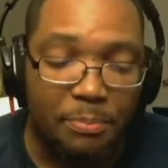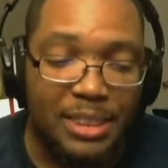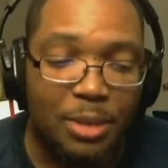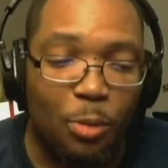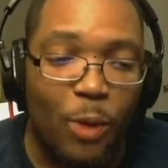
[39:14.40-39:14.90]

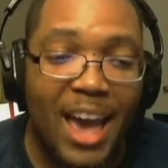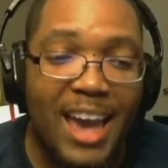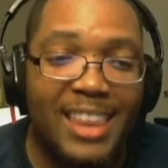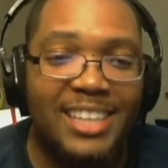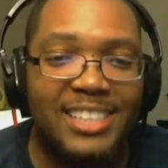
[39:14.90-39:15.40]
The way
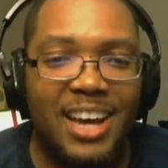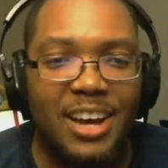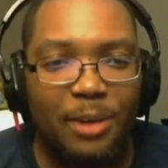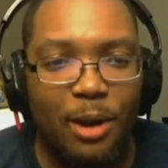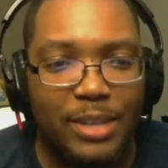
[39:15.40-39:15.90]
that John
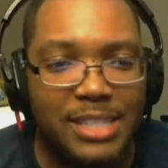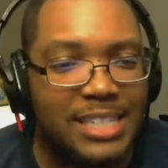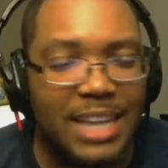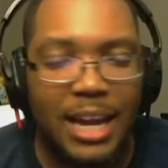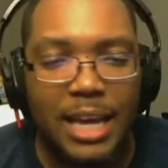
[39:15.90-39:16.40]
Groff,
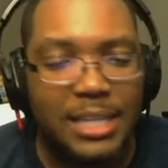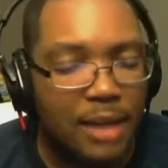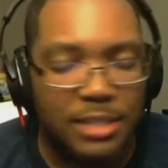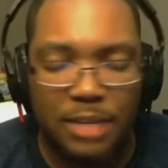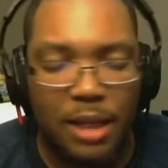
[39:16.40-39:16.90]
because he's
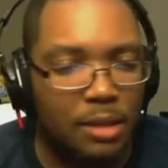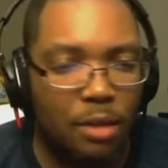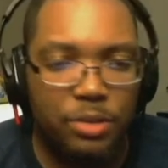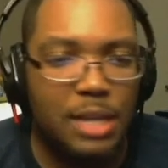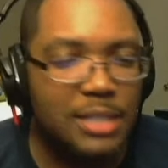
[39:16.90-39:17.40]
actually around
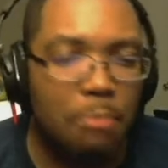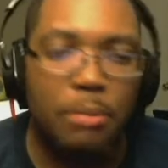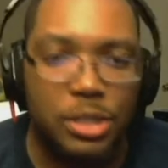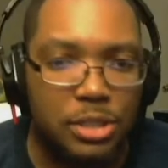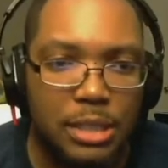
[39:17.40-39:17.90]
on stage that
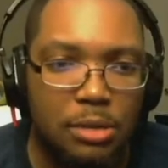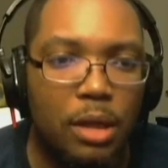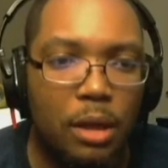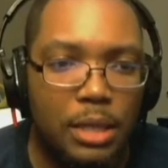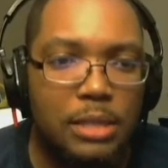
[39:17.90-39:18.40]
much. He's only
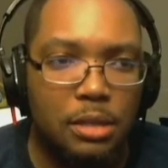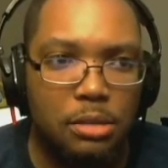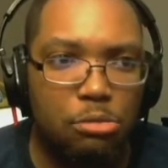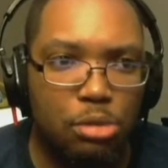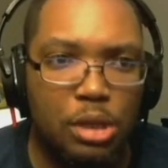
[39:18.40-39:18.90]
on, he's like
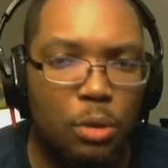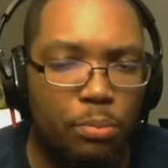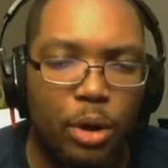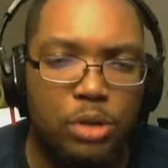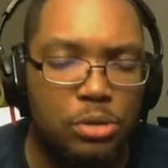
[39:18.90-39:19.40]
3 little
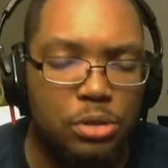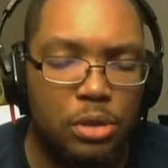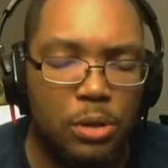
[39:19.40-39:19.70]
parts or so.